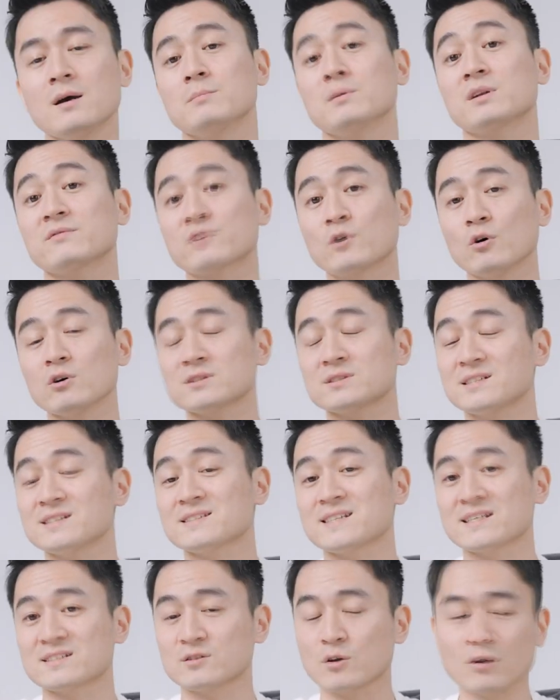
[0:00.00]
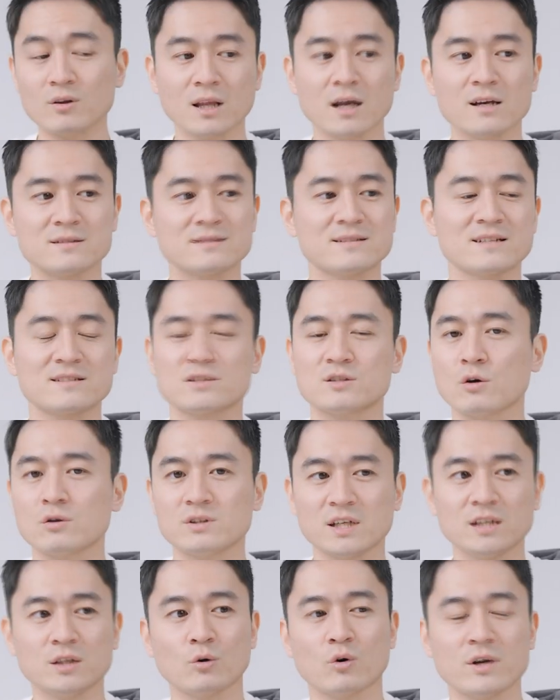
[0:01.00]
But of course, this there's no LUTs, there's no
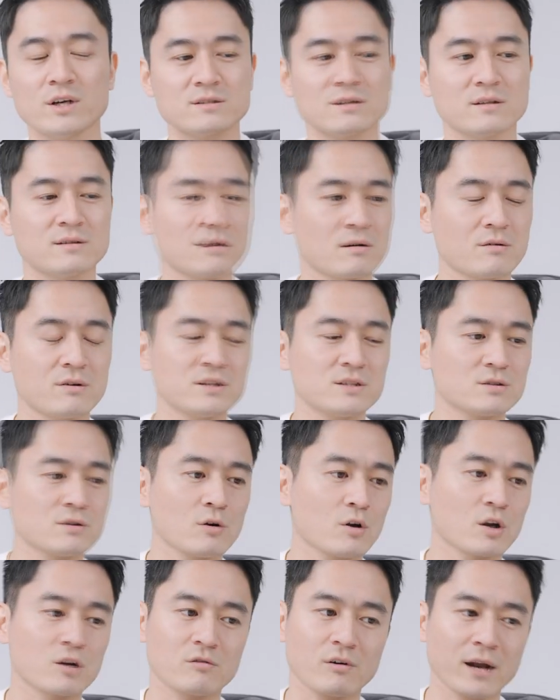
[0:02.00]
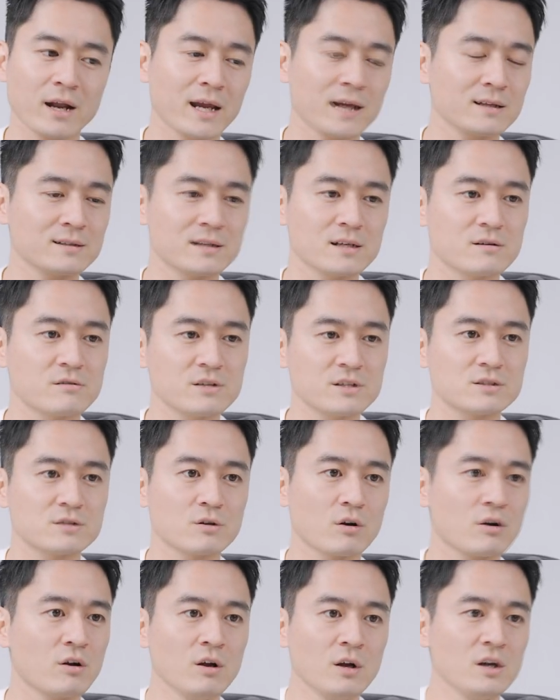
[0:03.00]
denoiser, there is no grain, there is
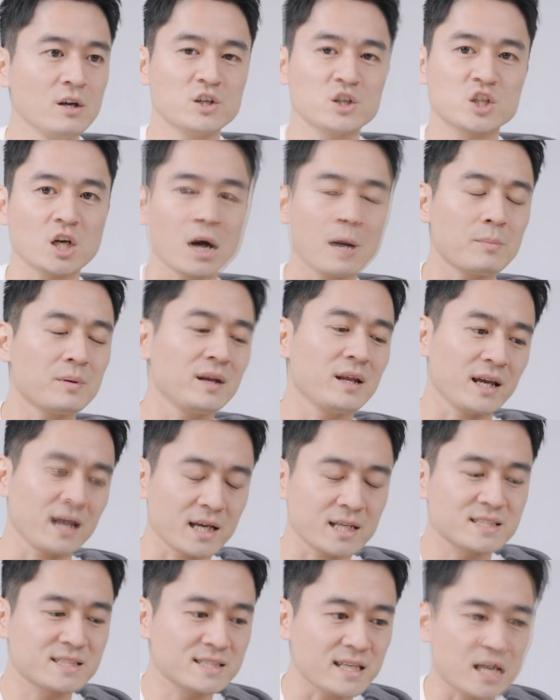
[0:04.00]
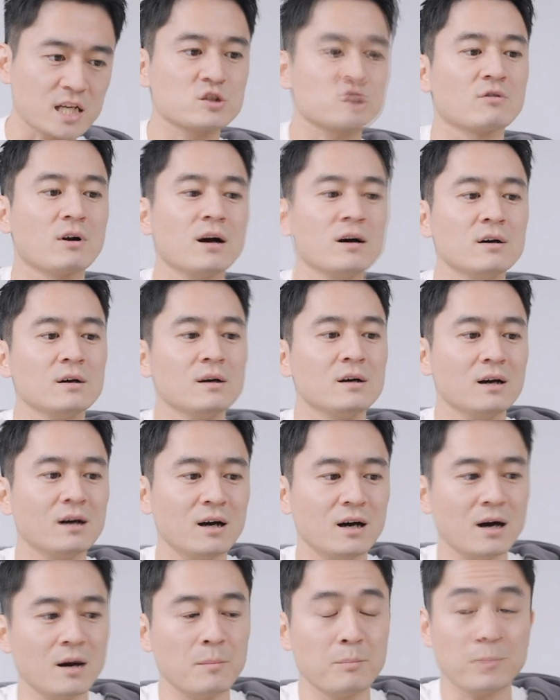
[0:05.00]
no sharpening, etc.
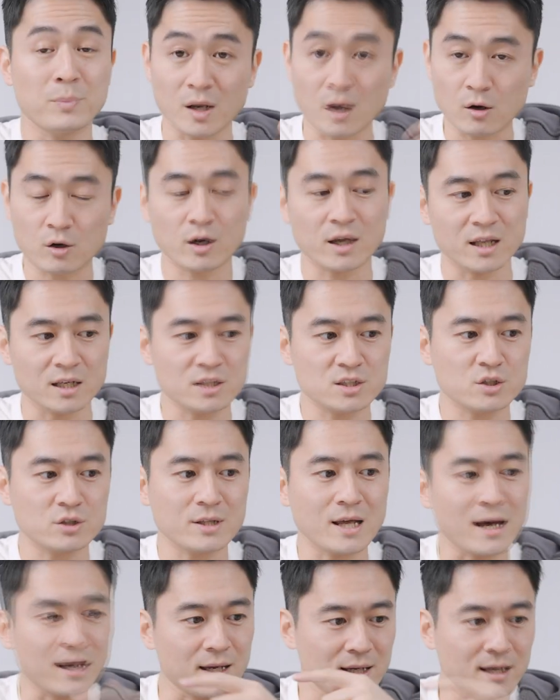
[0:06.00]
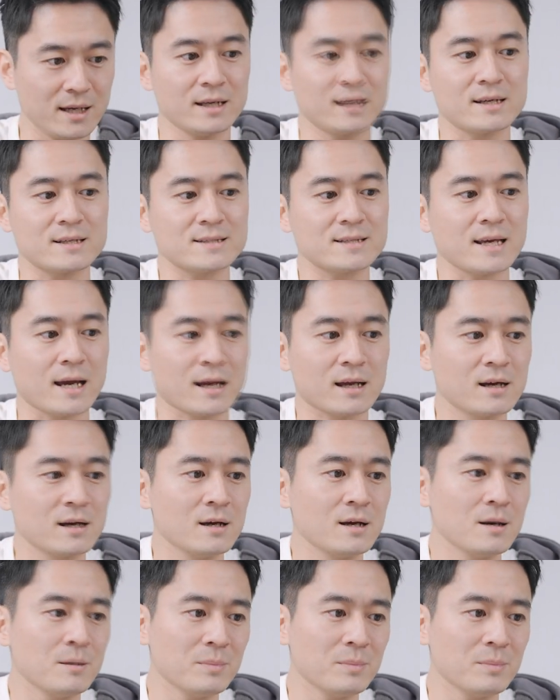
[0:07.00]
Uh, but I'll get into that in a sec.